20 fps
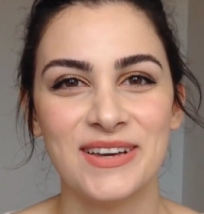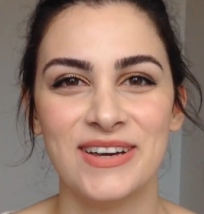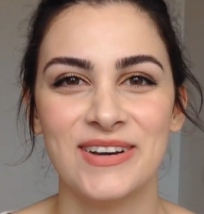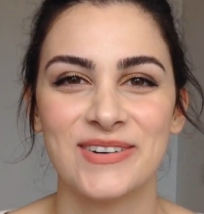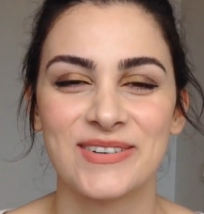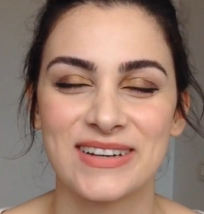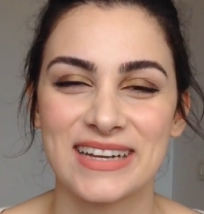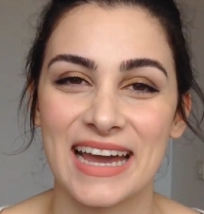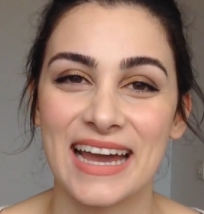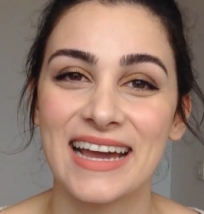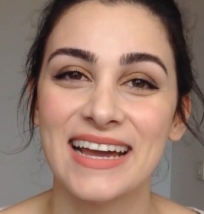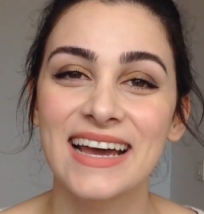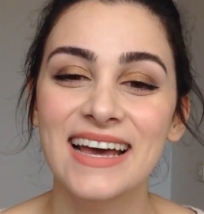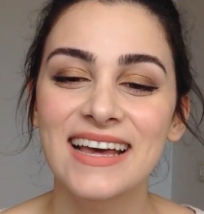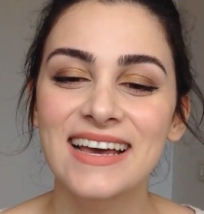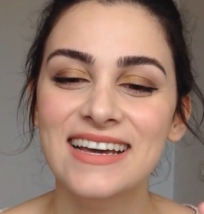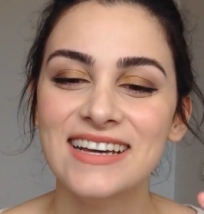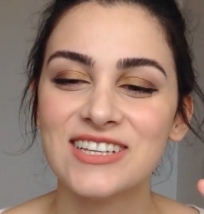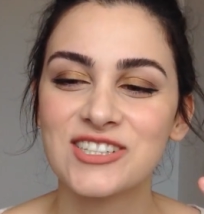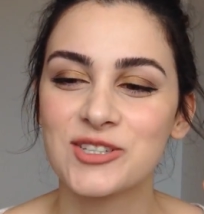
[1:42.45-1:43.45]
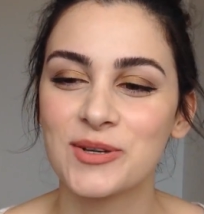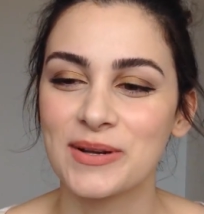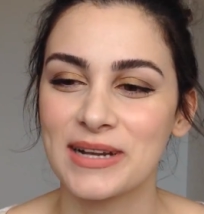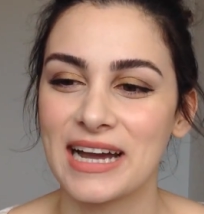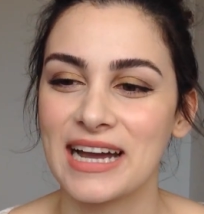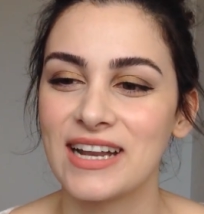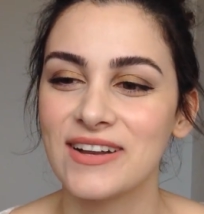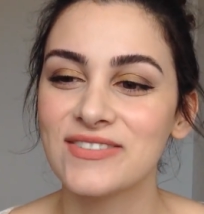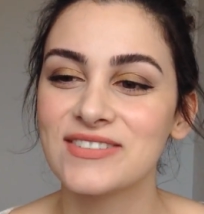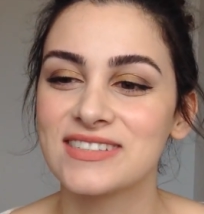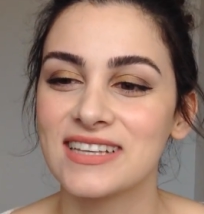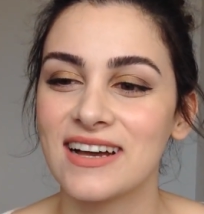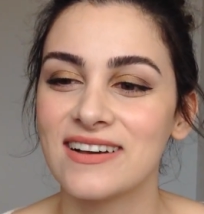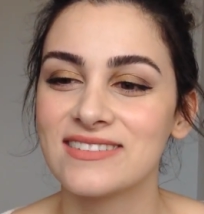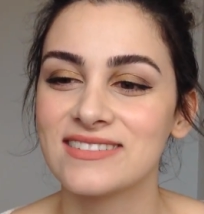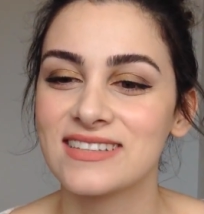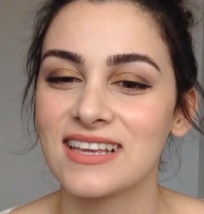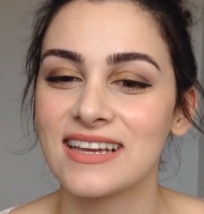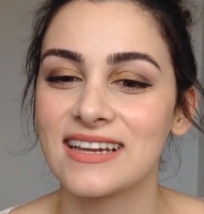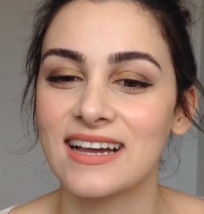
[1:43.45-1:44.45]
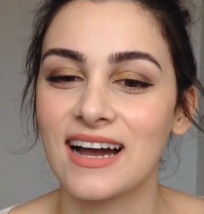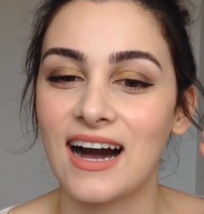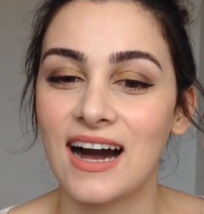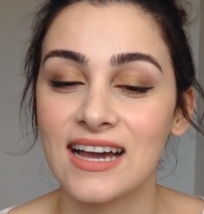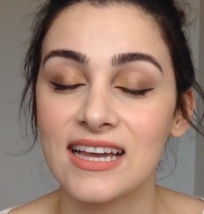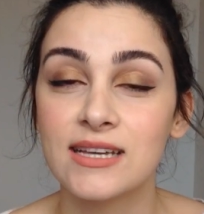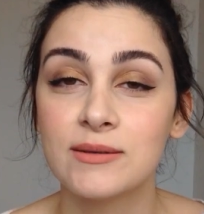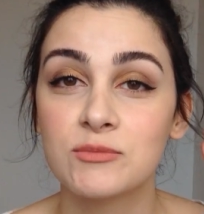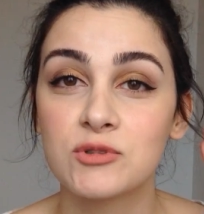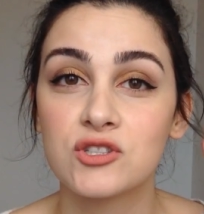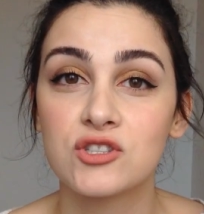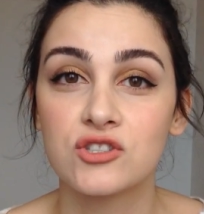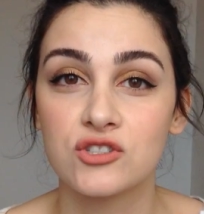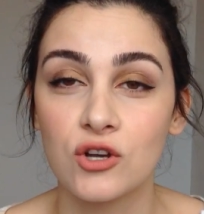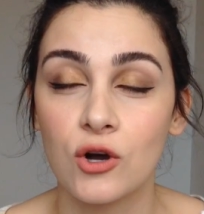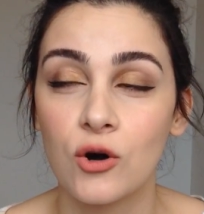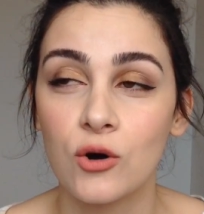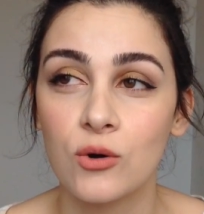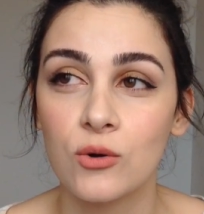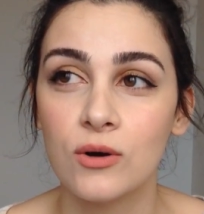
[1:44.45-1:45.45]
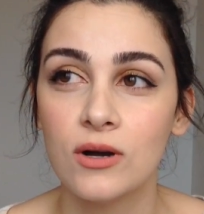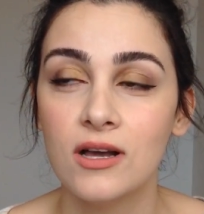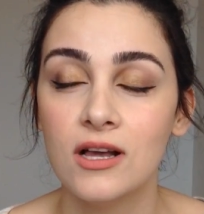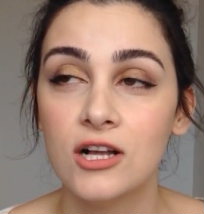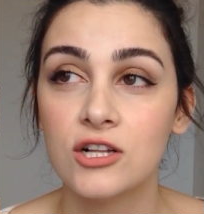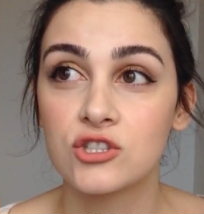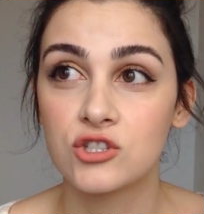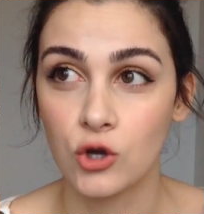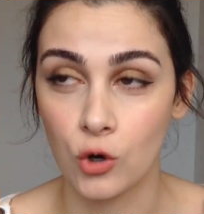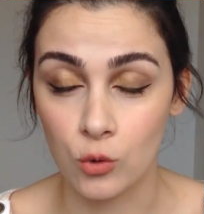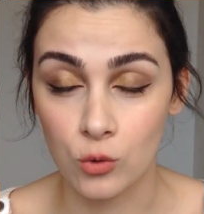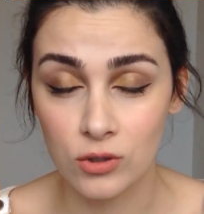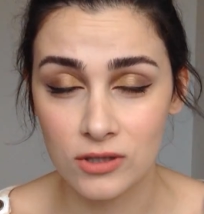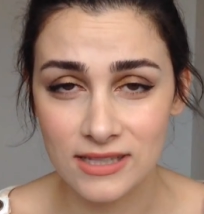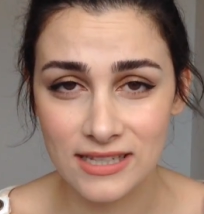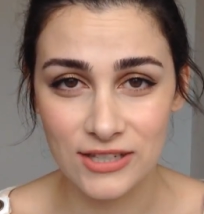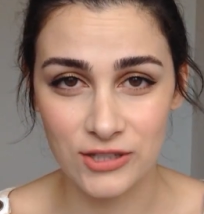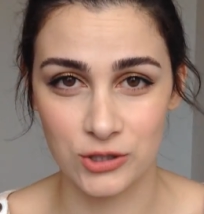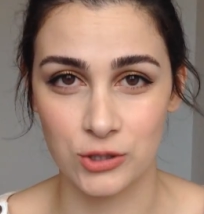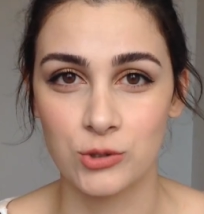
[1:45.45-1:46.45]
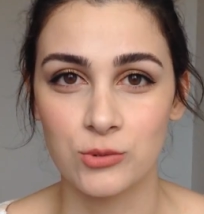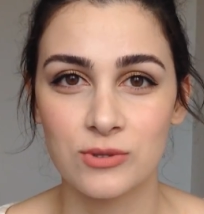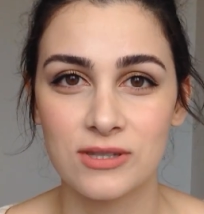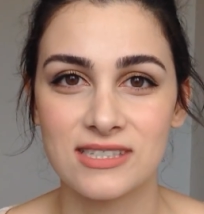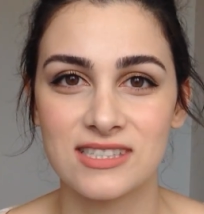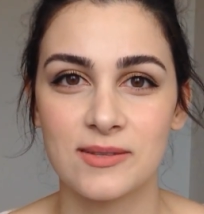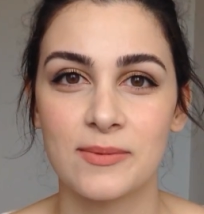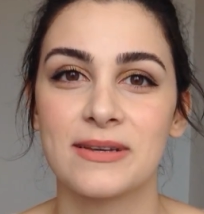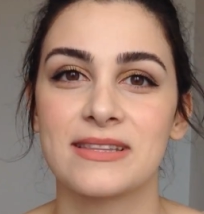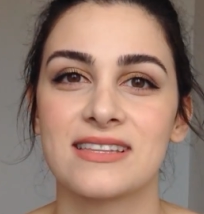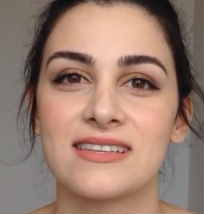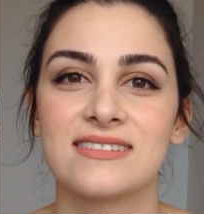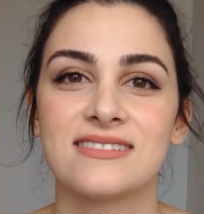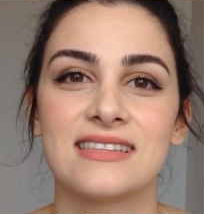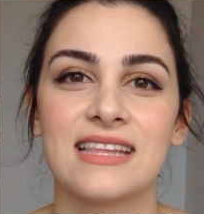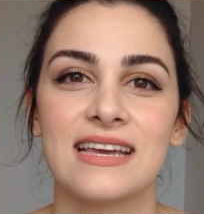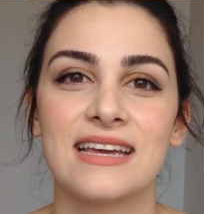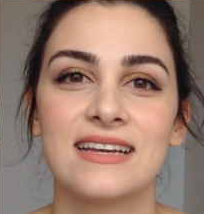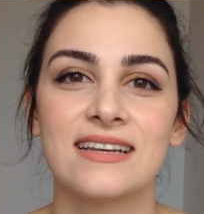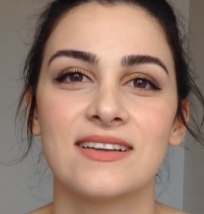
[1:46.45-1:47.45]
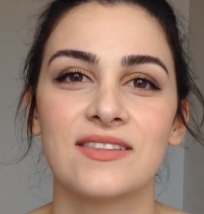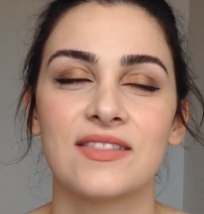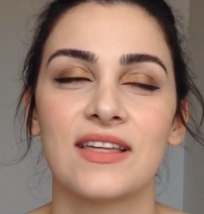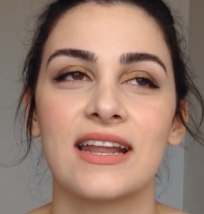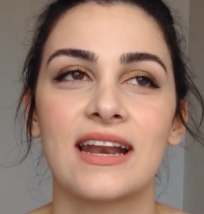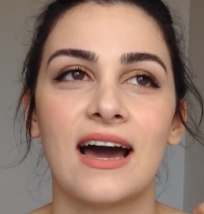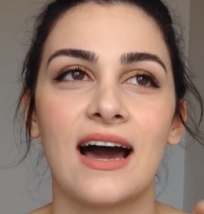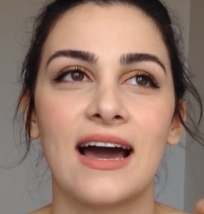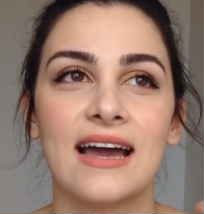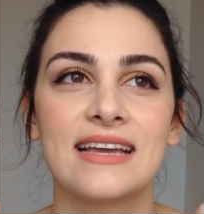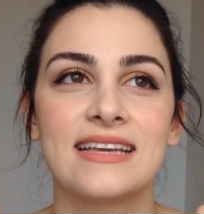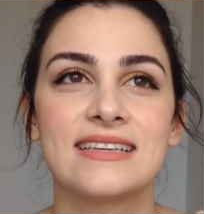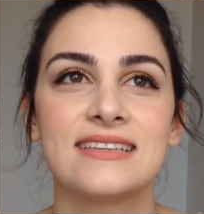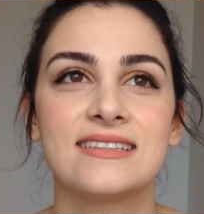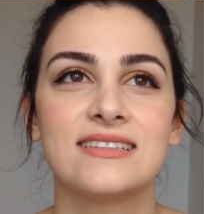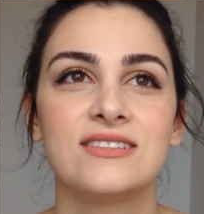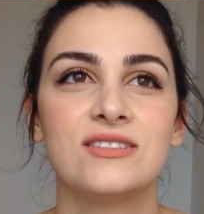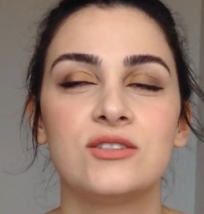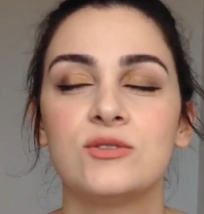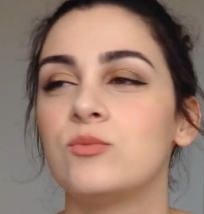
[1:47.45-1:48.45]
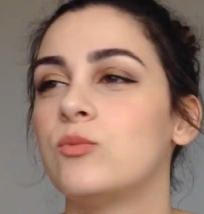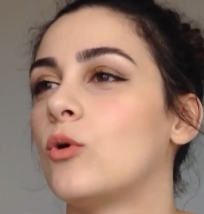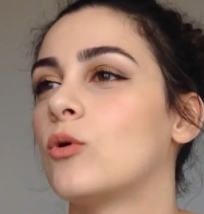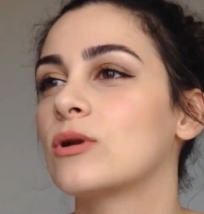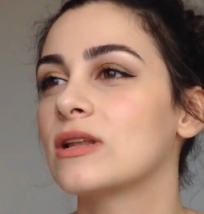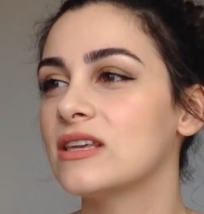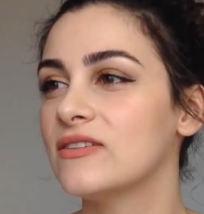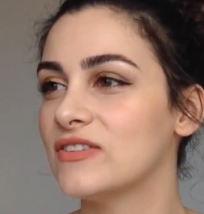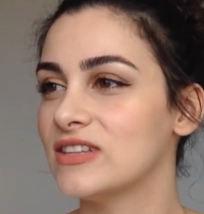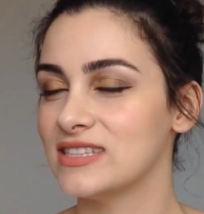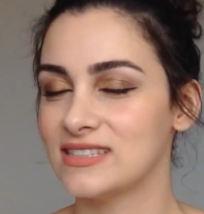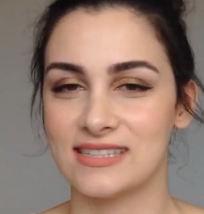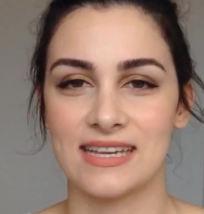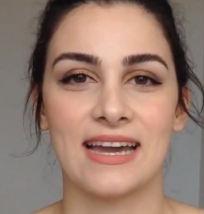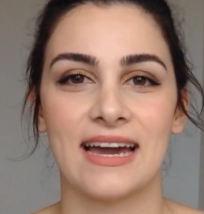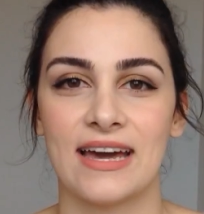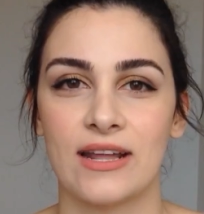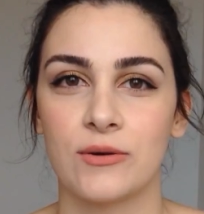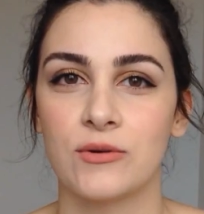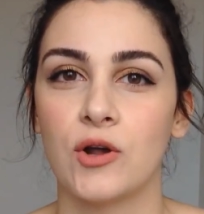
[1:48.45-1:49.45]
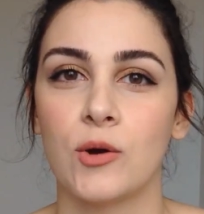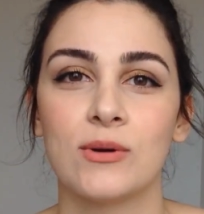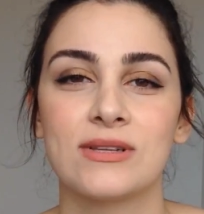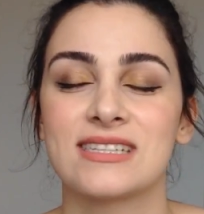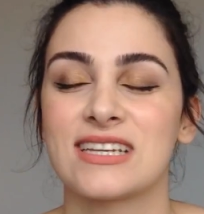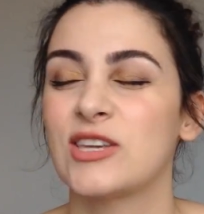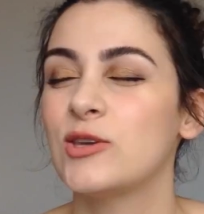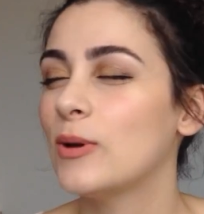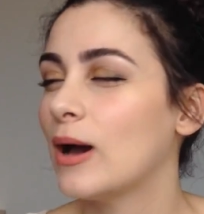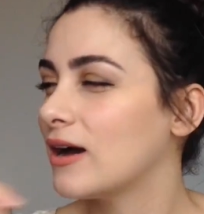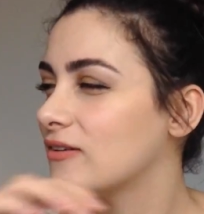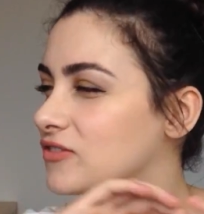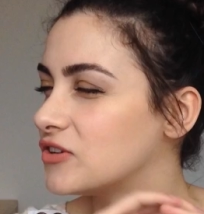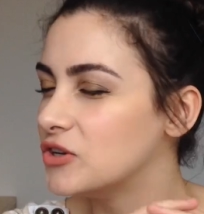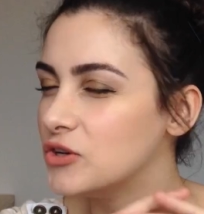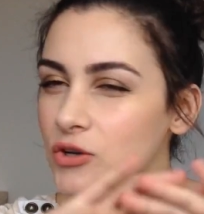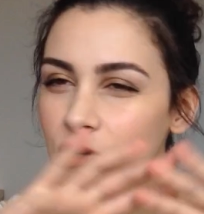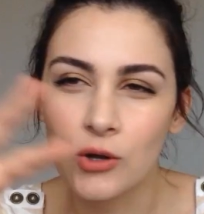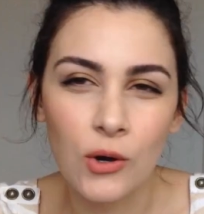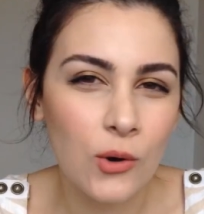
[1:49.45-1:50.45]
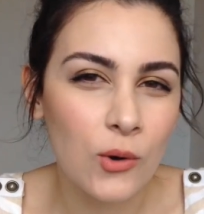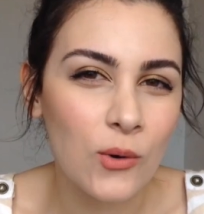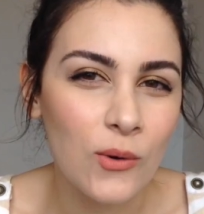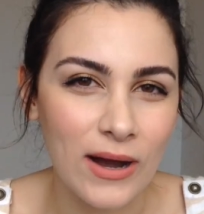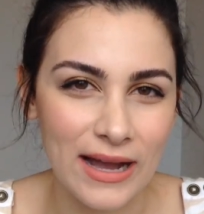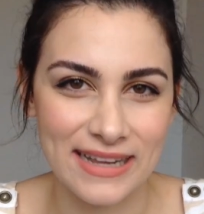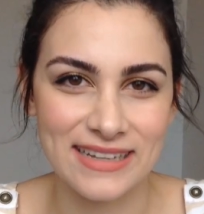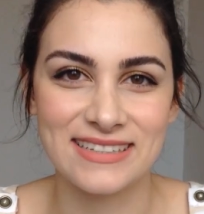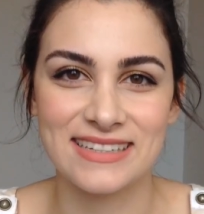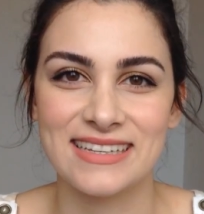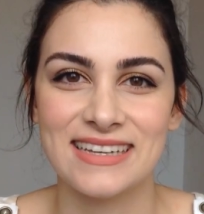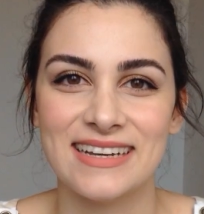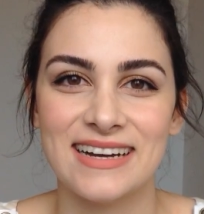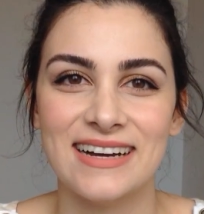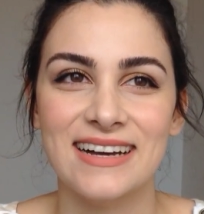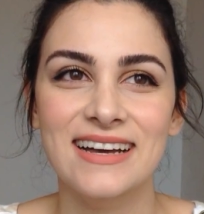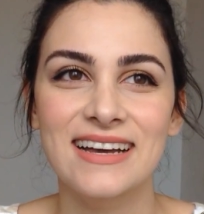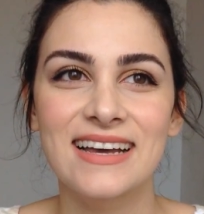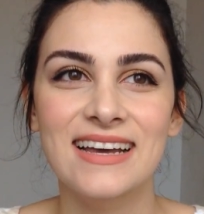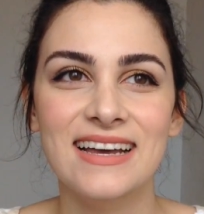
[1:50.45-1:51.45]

Okay, so it kind of sounds like I am so totally clueless about this thing that I won't even say I don't know. It's like you have no idea.